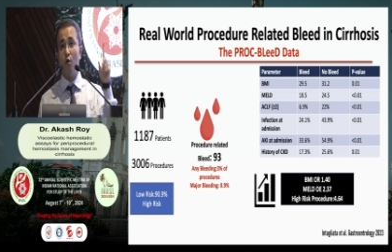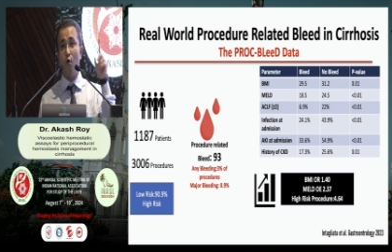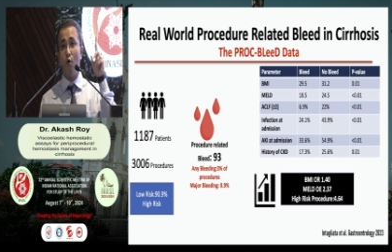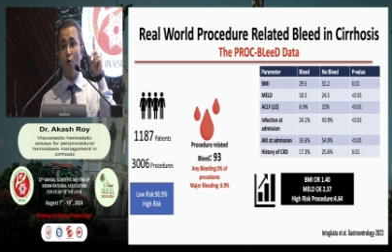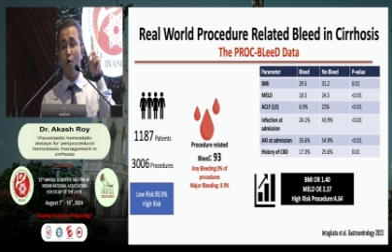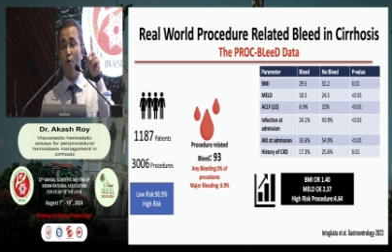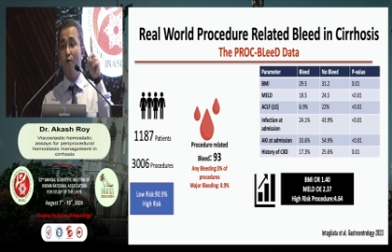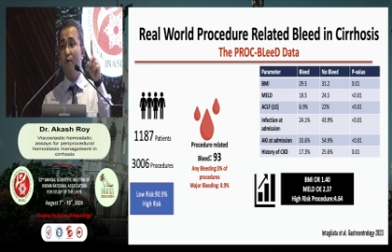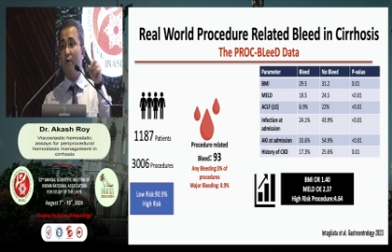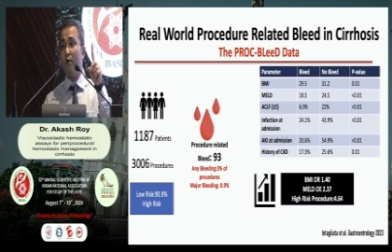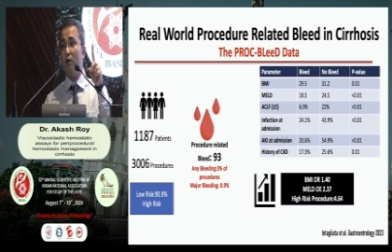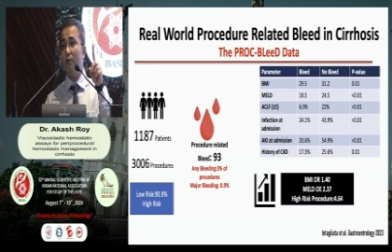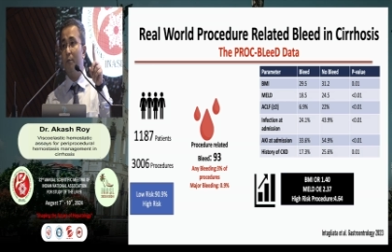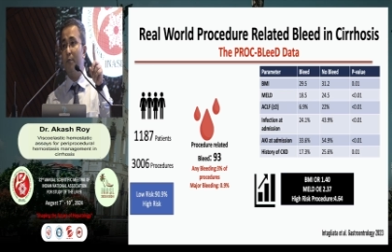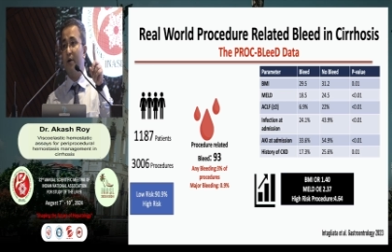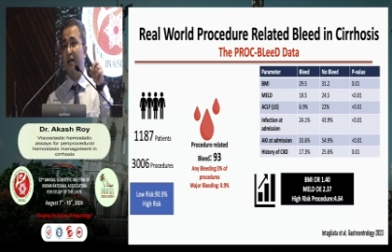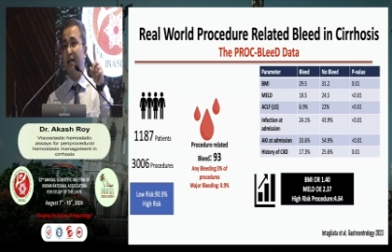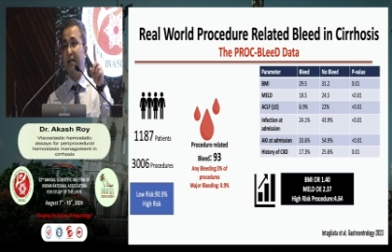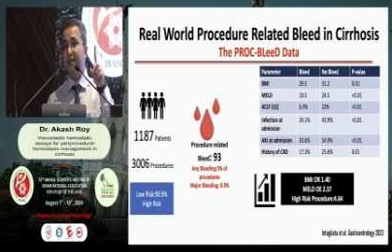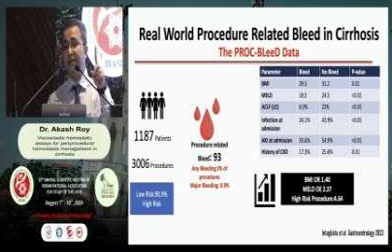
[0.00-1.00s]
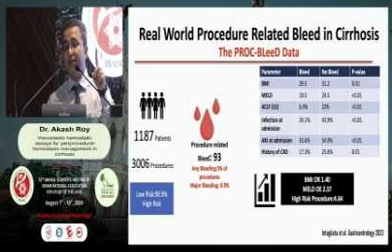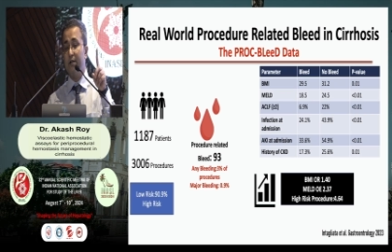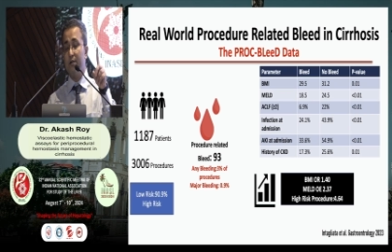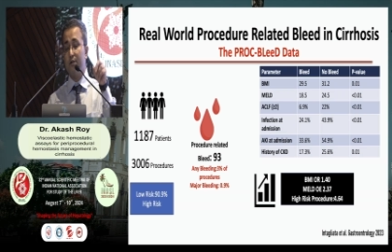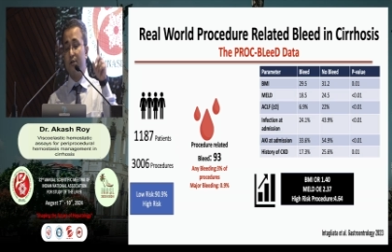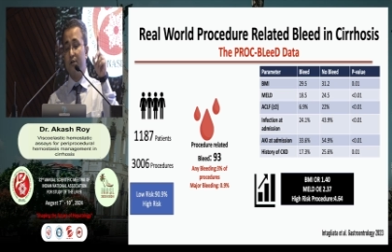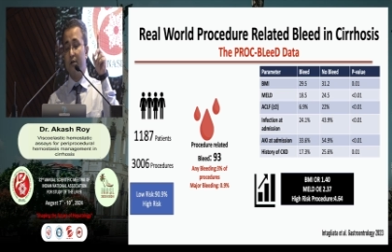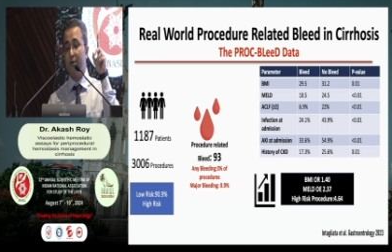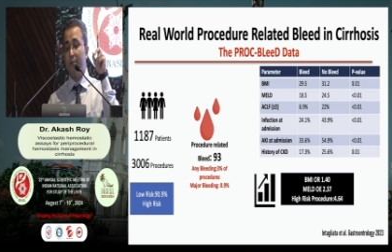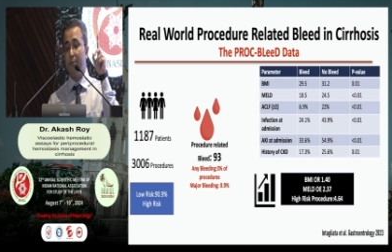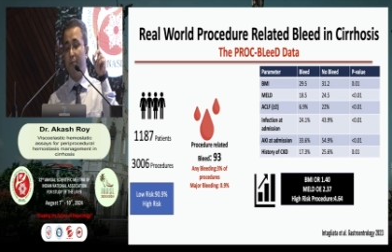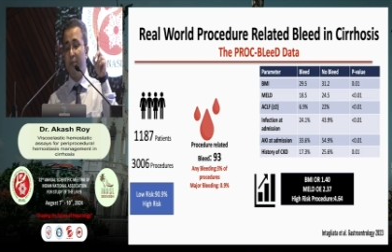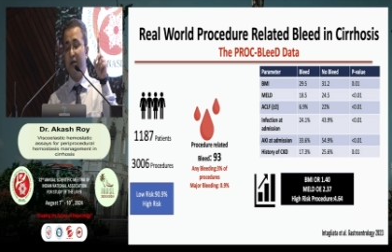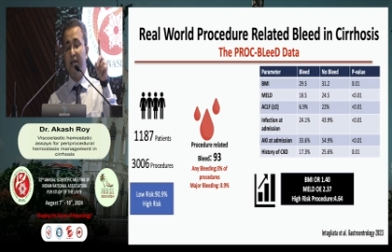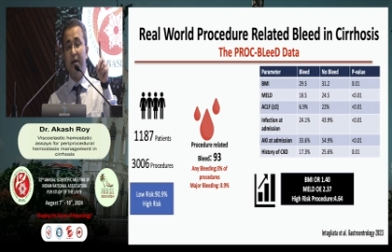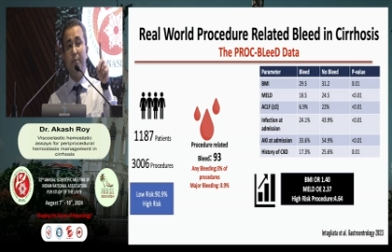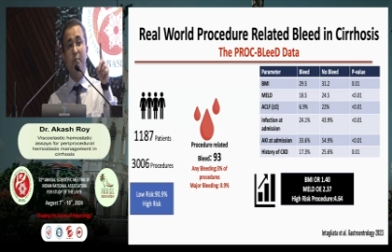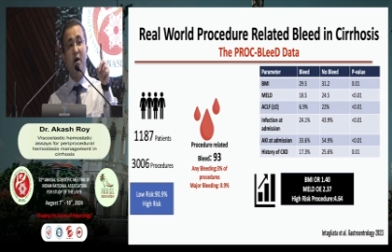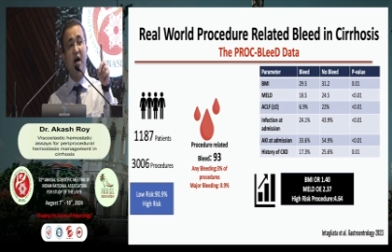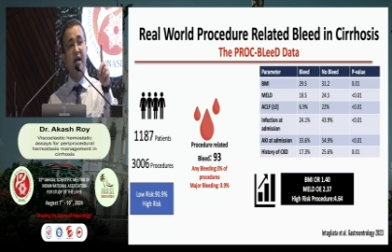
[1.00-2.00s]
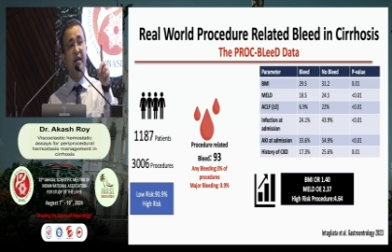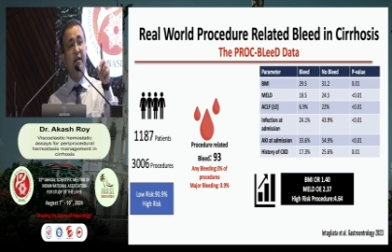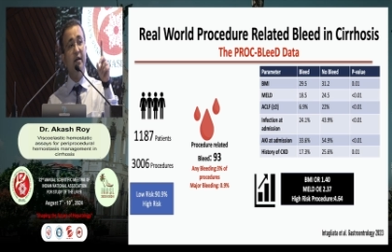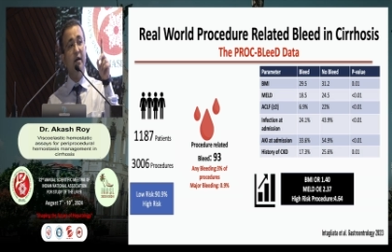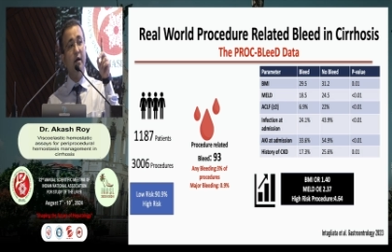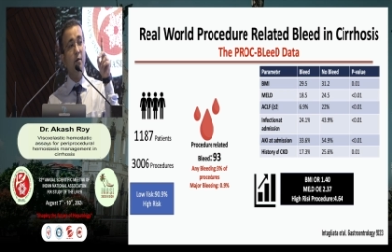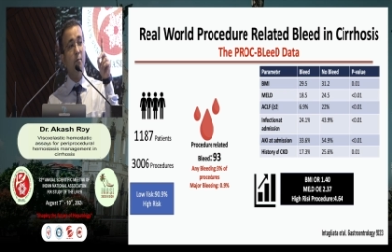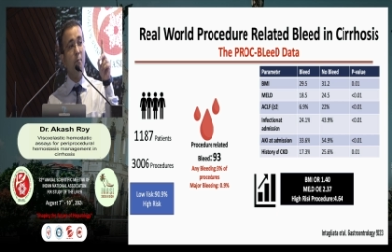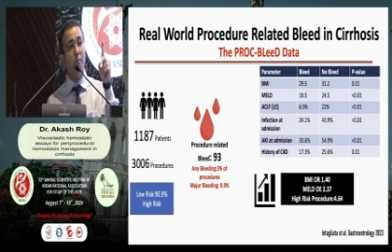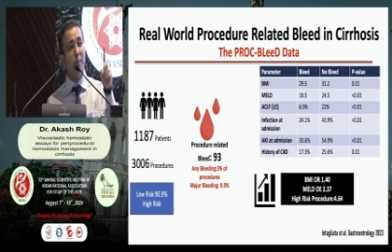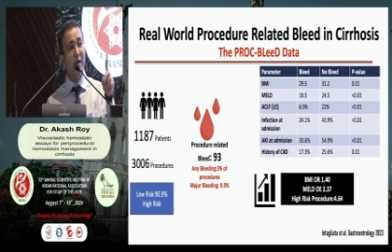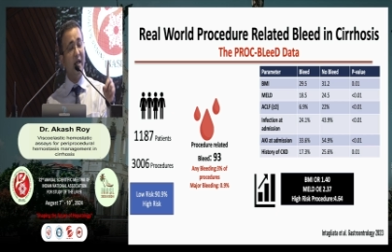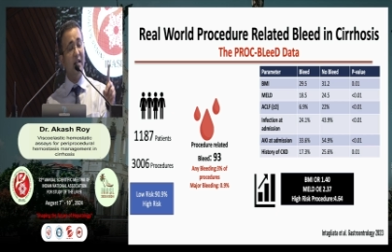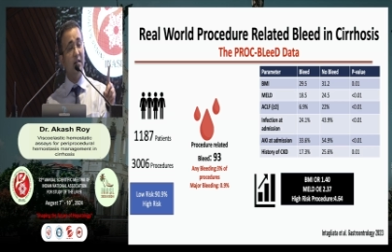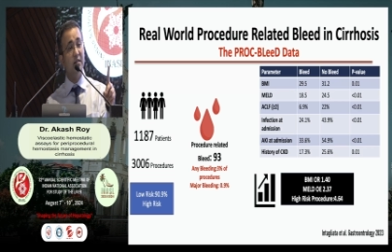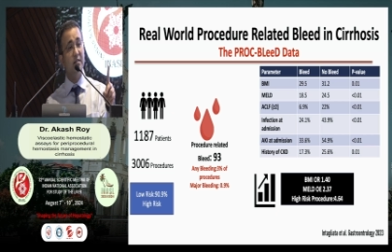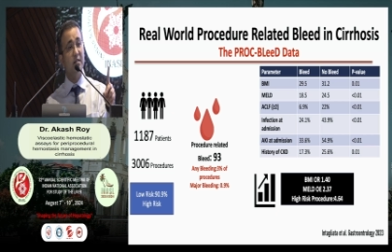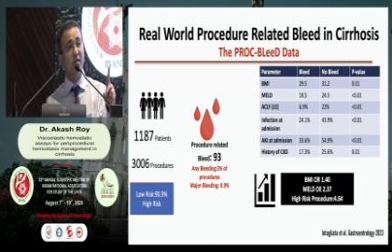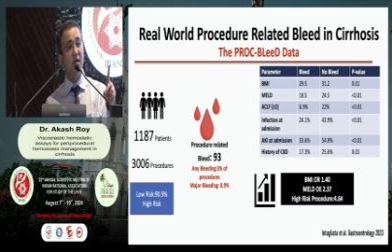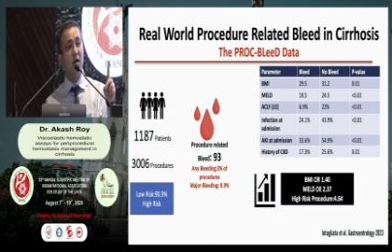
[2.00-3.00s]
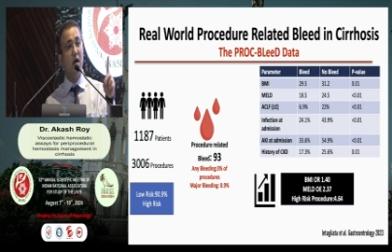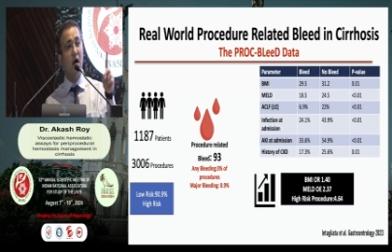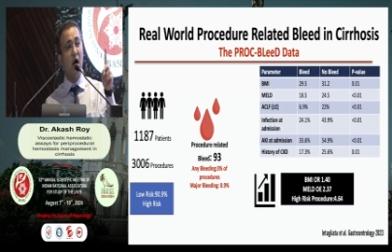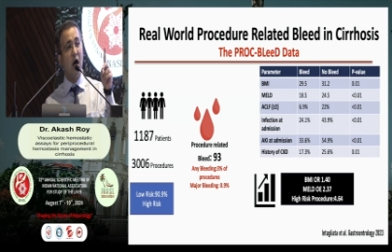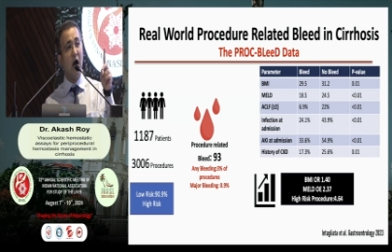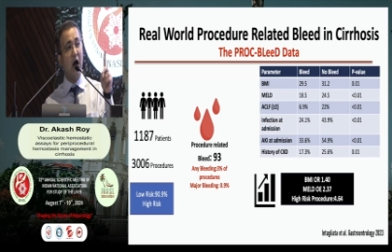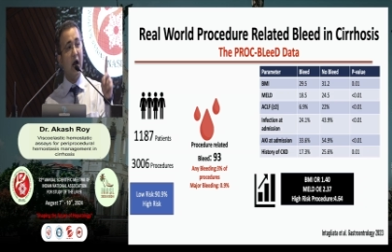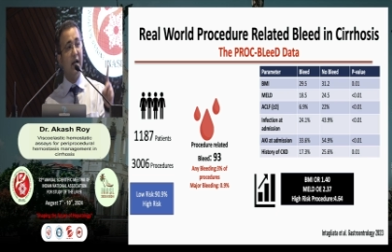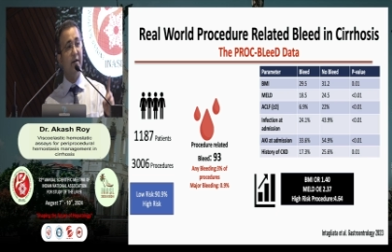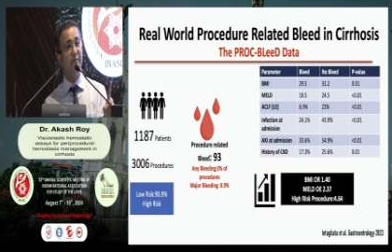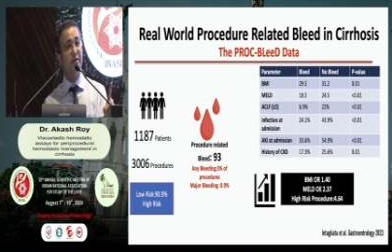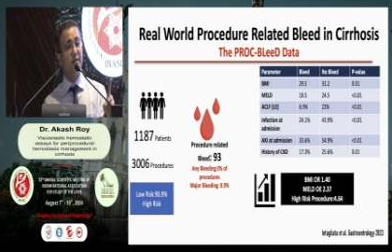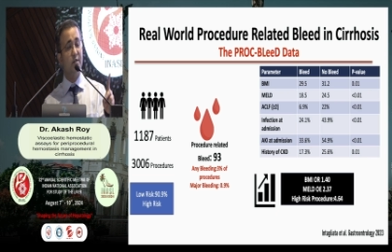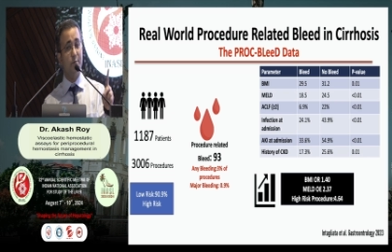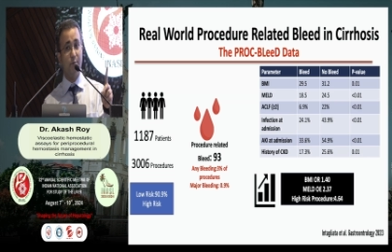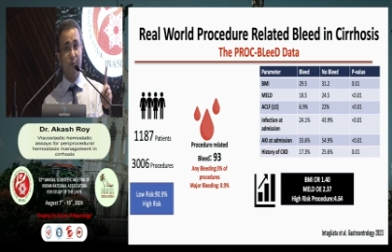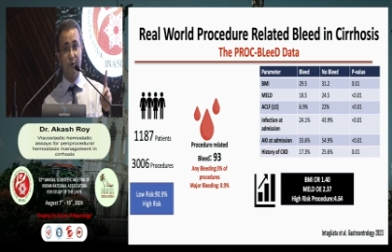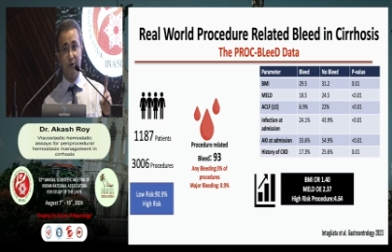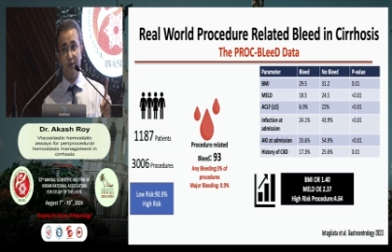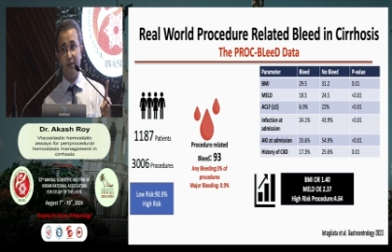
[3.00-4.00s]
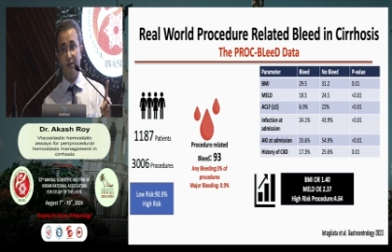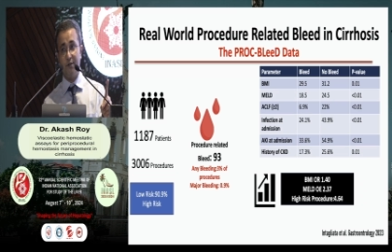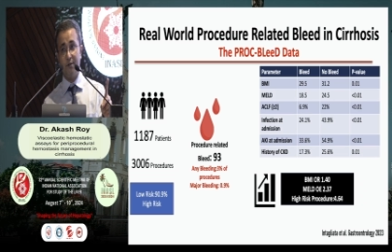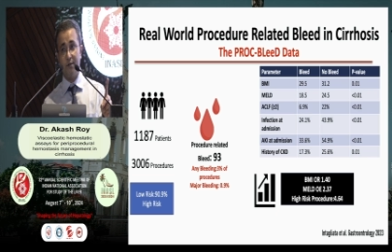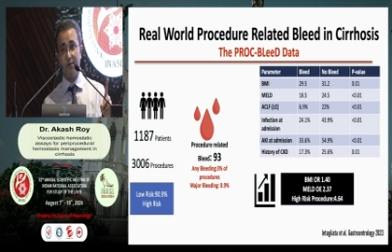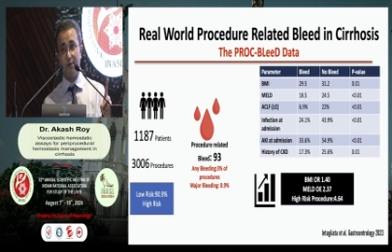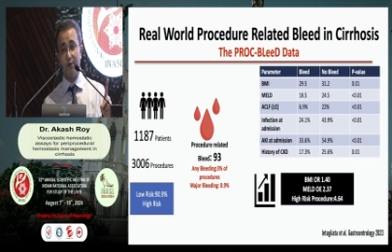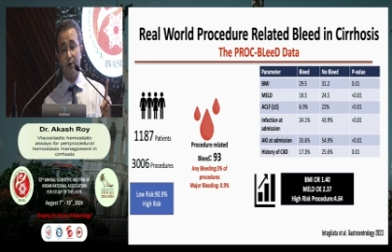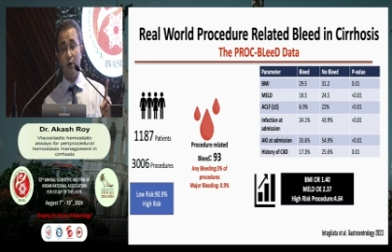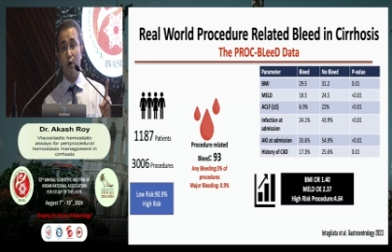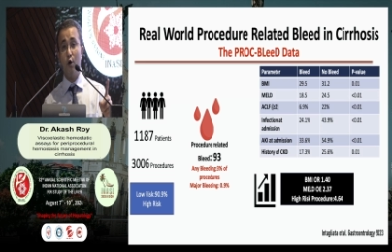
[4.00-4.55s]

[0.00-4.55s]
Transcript: Overall predictors, BMI, MELD, high risk procedures.